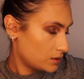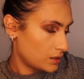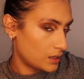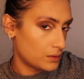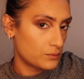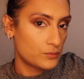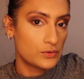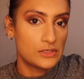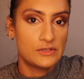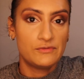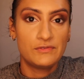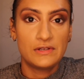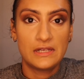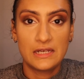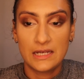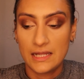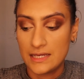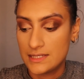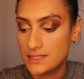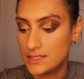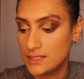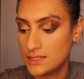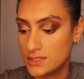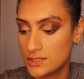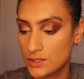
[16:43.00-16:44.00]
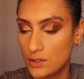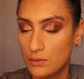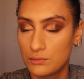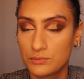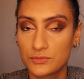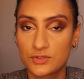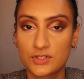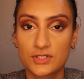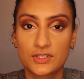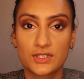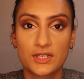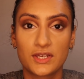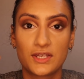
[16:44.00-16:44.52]
Now, I'm really, really lazy, so
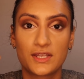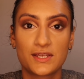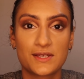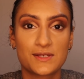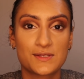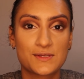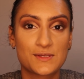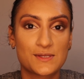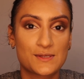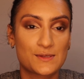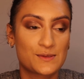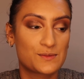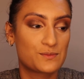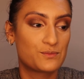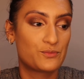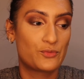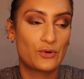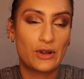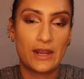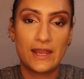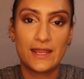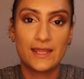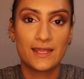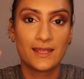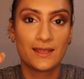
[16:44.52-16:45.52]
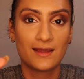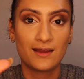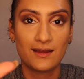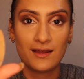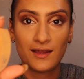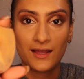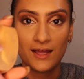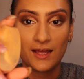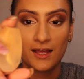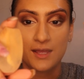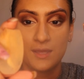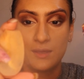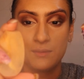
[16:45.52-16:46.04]
I'm just going to spray
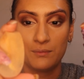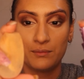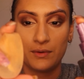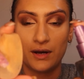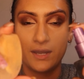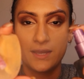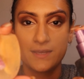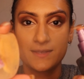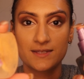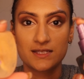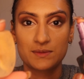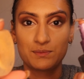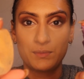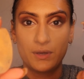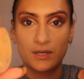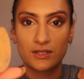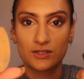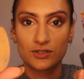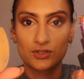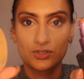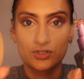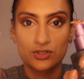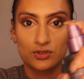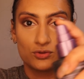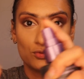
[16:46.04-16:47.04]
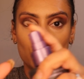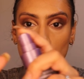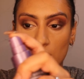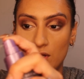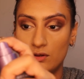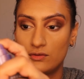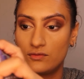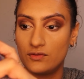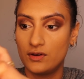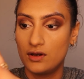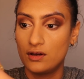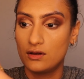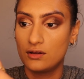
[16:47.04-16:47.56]
my sponge all
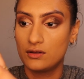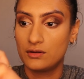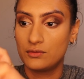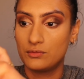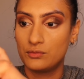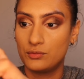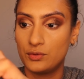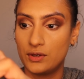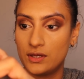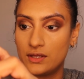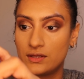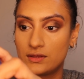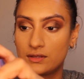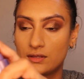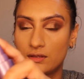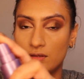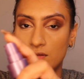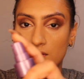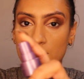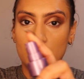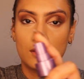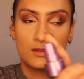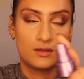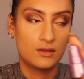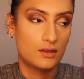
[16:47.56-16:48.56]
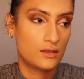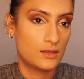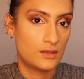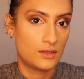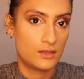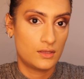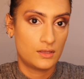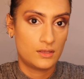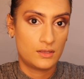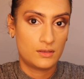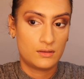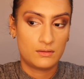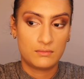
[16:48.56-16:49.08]
over with
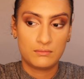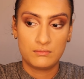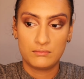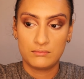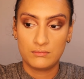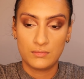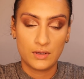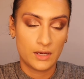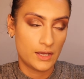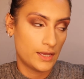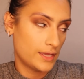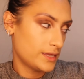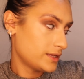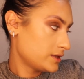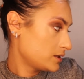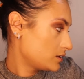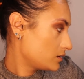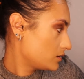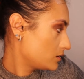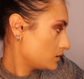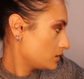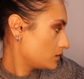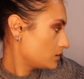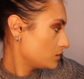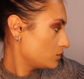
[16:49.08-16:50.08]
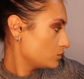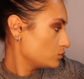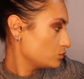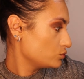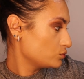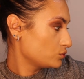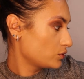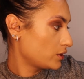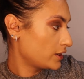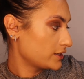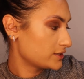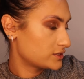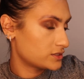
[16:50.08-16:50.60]
my
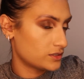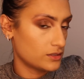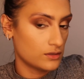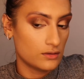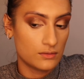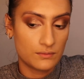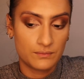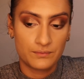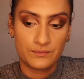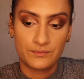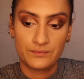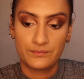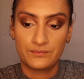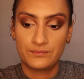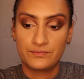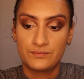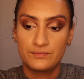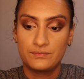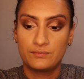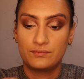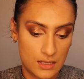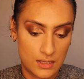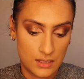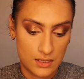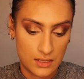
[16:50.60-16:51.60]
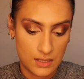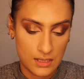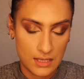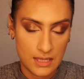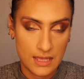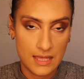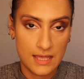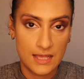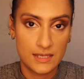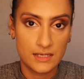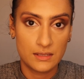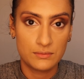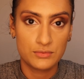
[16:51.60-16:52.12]
all-nighter.
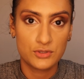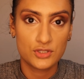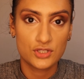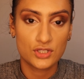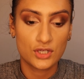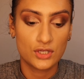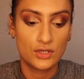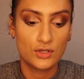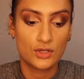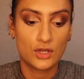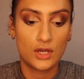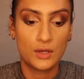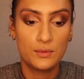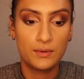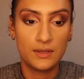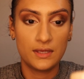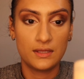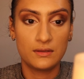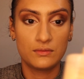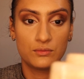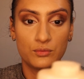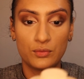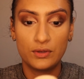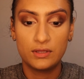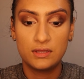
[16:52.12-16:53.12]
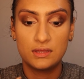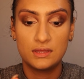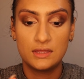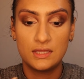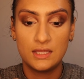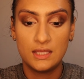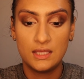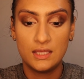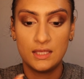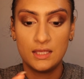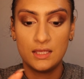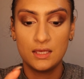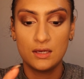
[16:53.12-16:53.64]
And I'm just going to go in with
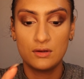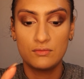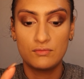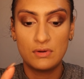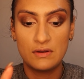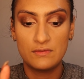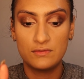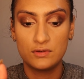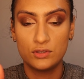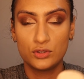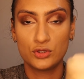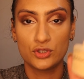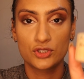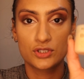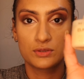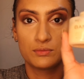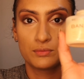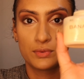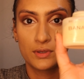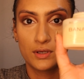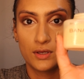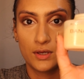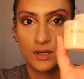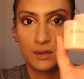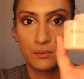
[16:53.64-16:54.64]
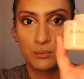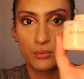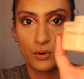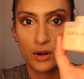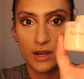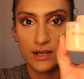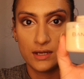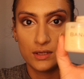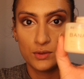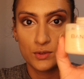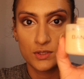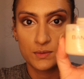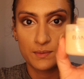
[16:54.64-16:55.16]
the Revolution Banana
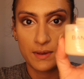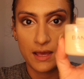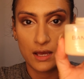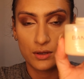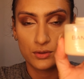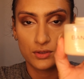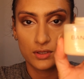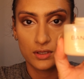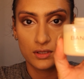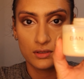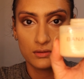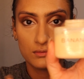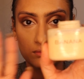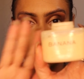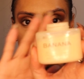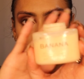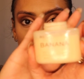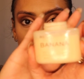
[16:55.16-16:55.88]
Bright loose powder.